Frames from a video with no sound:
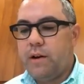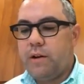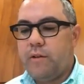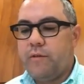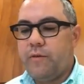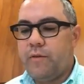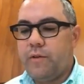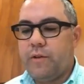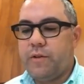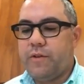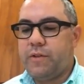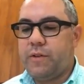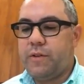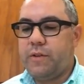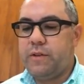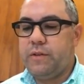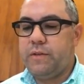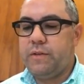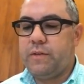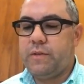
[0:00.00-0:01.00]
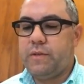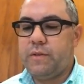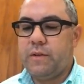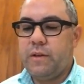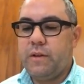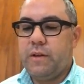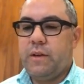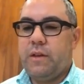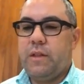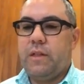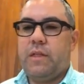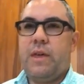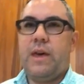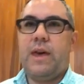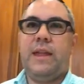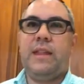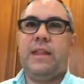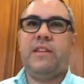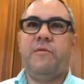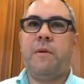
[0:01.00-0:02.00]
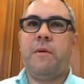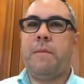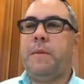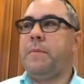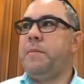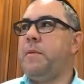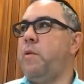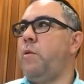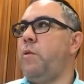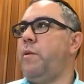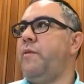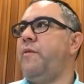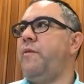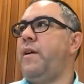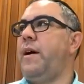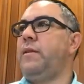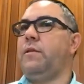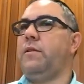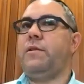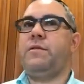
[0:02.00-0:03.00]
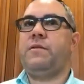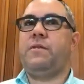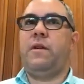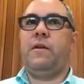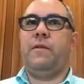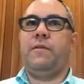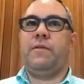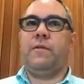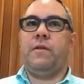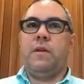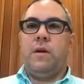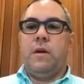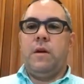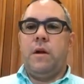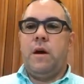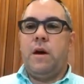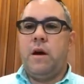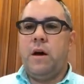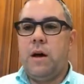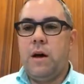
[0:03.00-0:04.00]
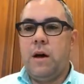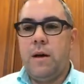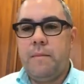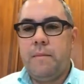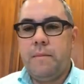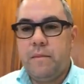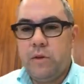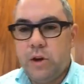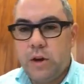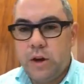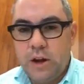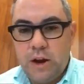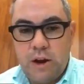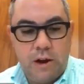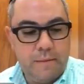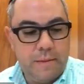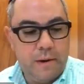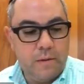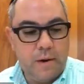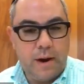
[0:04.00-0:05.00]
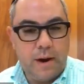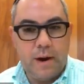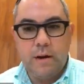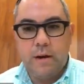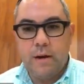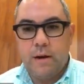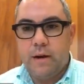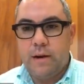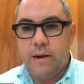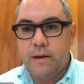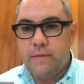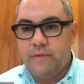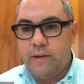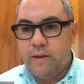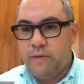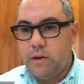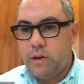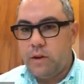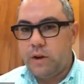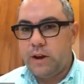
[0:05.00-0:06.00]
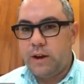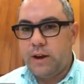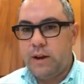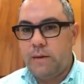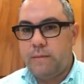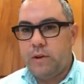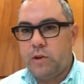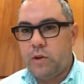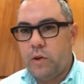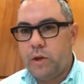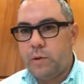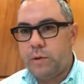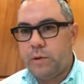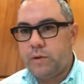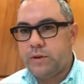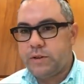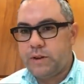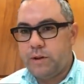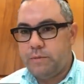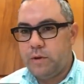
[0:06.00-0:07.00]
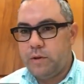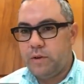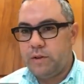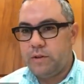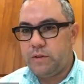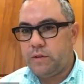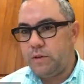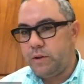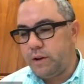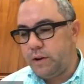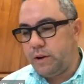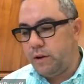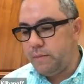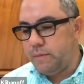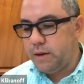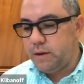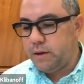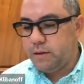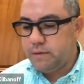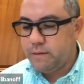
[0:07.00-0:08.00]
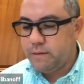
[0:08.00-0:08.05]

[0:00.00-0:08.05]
versus the end of Bamidbar where we find ourselves. You can hear me, right? Vivian, you can hear me. You're the only one who's unmuted, so you can hear me?